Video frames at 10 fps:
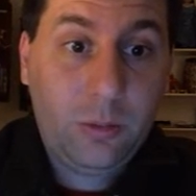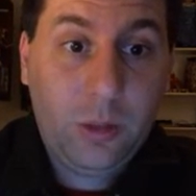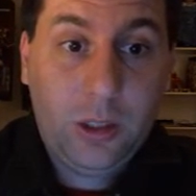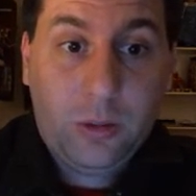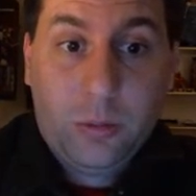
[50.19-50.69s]

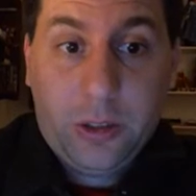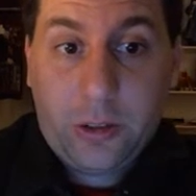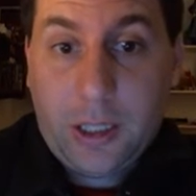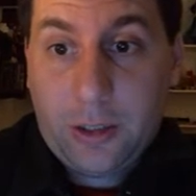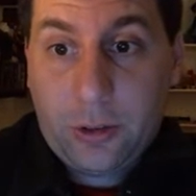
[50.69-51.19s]
you know does
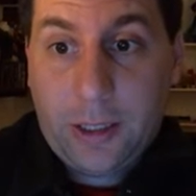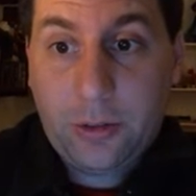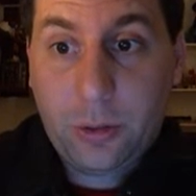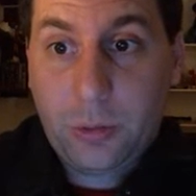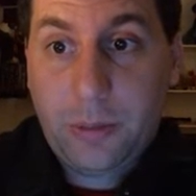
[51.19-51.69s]
contracts
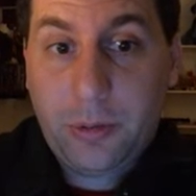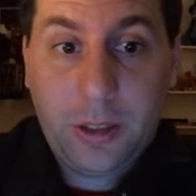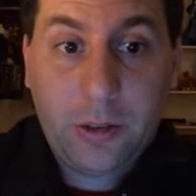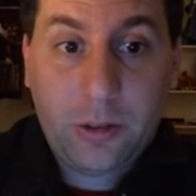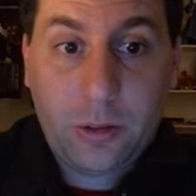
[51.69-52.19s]
for
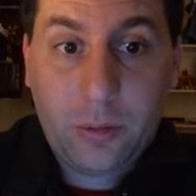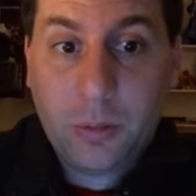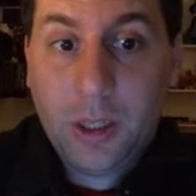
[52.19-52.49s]
websites or